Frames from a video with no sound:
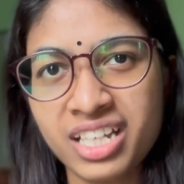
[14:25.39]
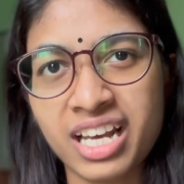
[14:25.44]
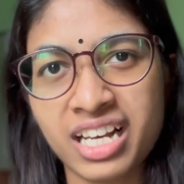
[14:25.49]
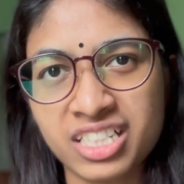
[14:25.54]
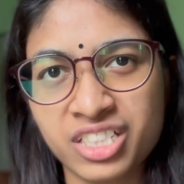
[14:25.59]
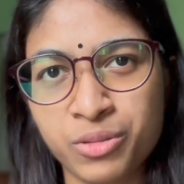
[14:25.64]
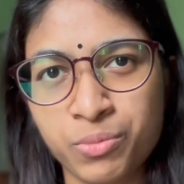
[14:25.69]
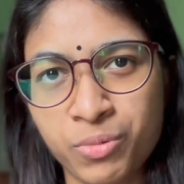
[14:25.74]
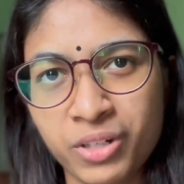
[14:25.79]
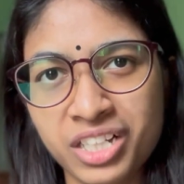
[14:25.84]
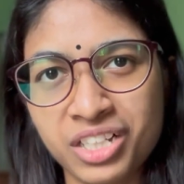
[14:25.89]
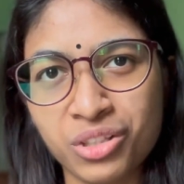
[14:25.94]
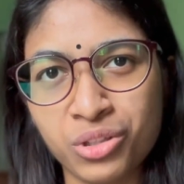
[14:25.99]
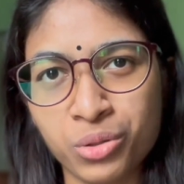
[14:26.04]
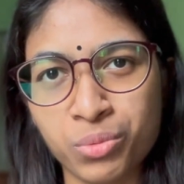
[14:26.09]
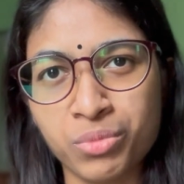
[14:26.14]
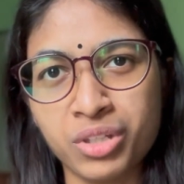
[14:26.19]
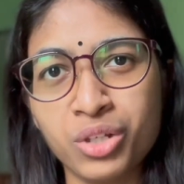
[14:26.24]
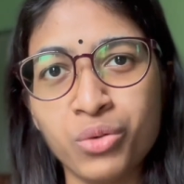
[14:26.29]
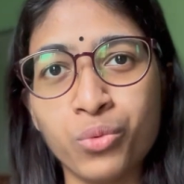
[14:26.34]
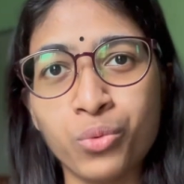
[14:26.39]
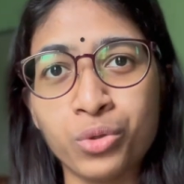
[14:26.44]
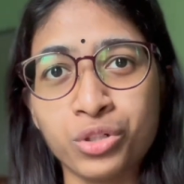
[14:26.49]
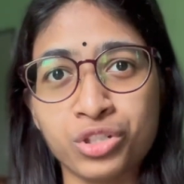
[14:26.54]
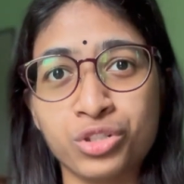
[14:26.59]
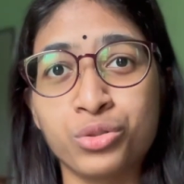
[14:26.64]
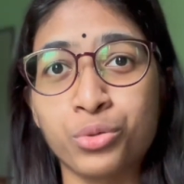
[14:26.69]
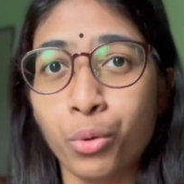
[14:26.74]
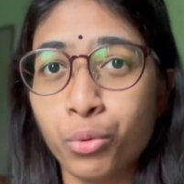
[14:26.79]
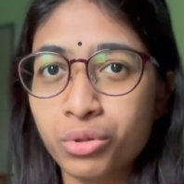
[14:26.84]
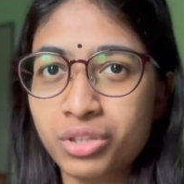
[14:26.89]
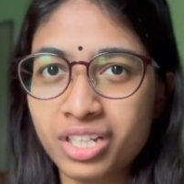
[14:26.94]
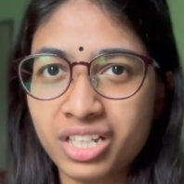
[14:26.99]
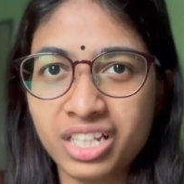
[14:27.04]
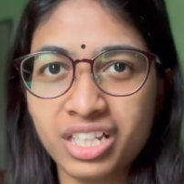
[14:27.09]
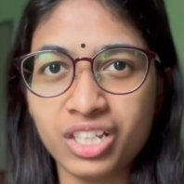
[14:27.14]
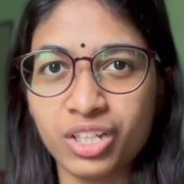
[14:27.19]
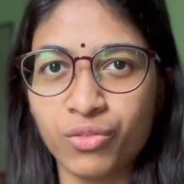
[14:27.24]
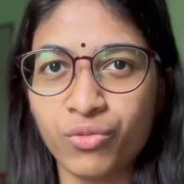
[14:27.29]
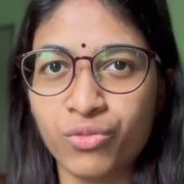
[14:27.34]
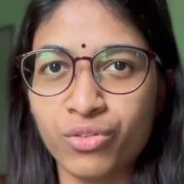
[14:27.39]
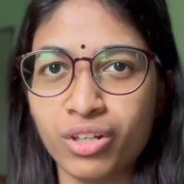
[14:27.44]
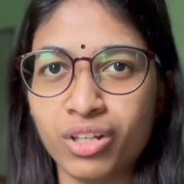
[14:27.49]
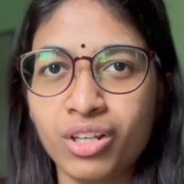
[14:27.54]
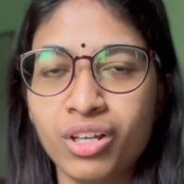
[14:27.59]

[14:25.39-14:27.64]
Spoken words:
explained to me was totally different.